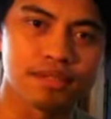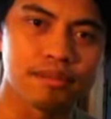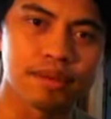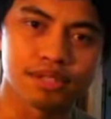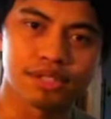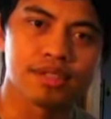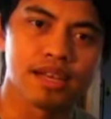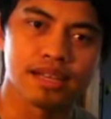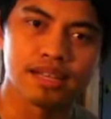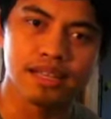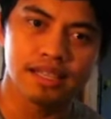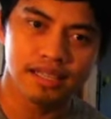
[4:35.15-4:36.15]
the mission that
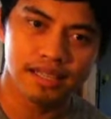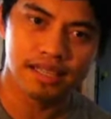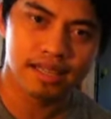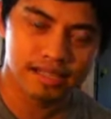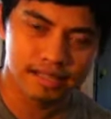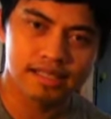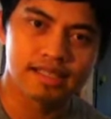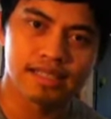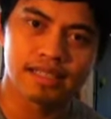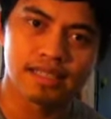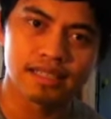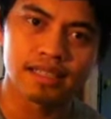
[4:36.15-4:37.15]
it's
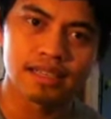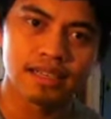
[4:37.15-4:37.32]
intended.